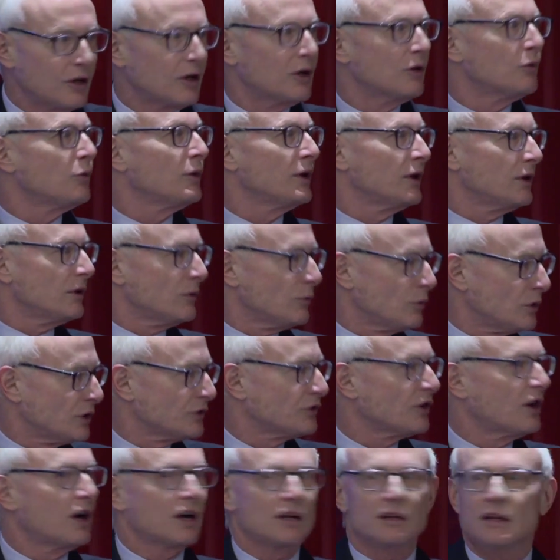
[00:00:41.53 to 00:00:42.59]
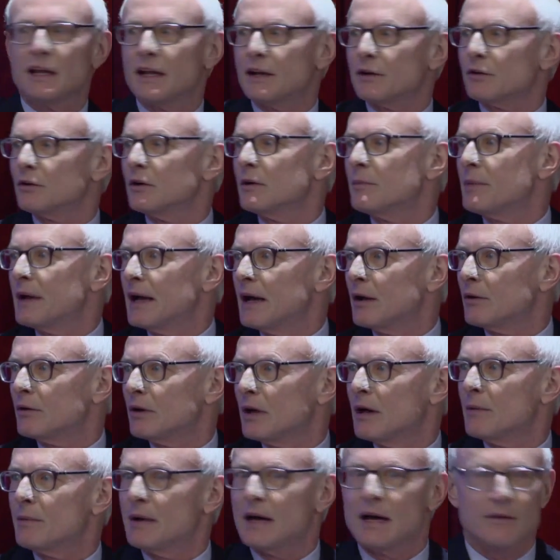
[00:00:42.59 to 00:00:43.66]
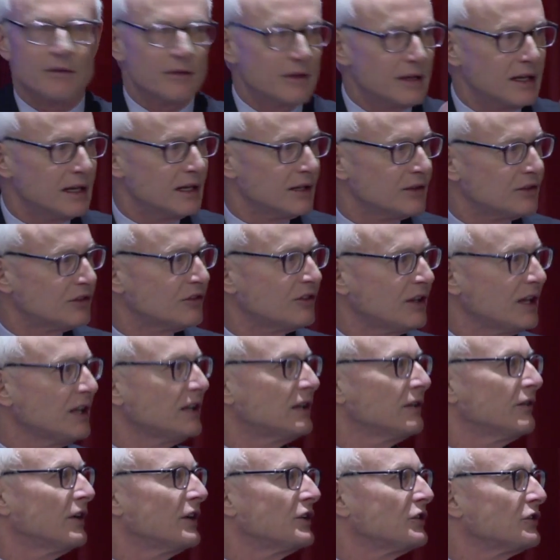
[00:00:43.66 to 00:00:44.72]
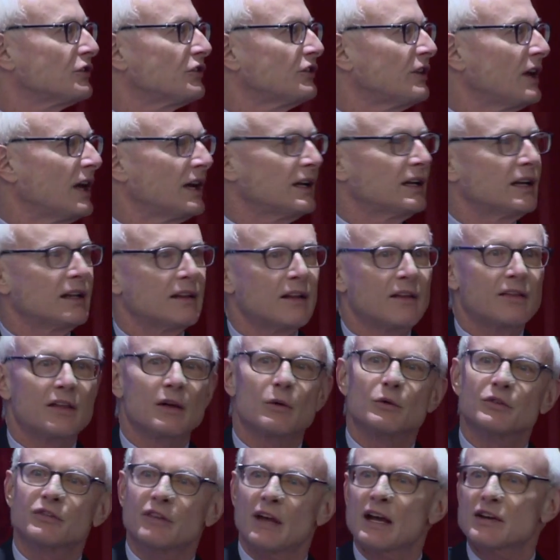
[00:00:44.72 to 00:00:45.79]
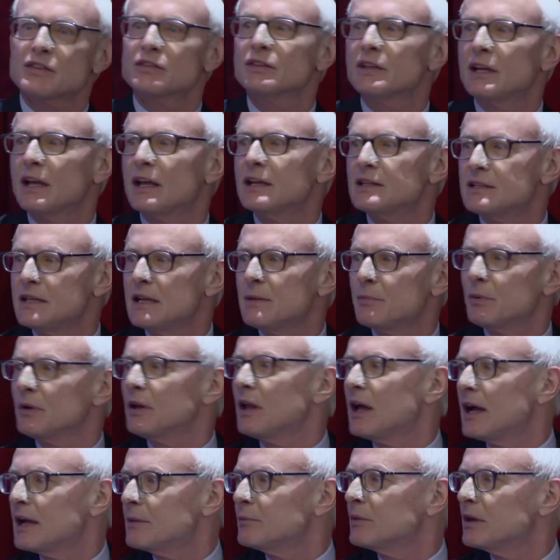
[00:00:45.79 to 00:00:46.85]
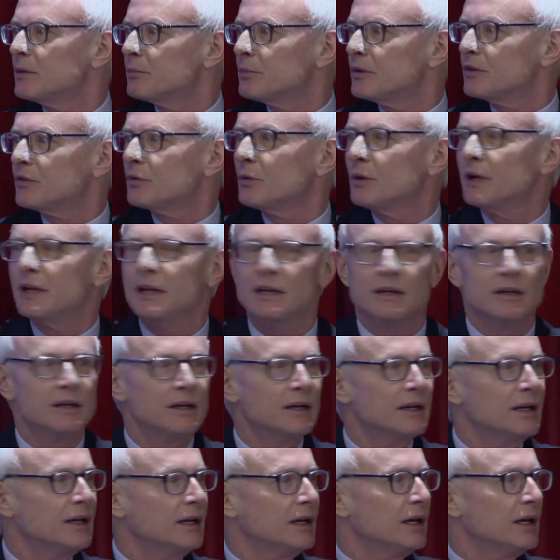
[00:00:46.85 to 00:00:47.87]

we'll talk later about the instinctive understanding that there was actually a deep alignment between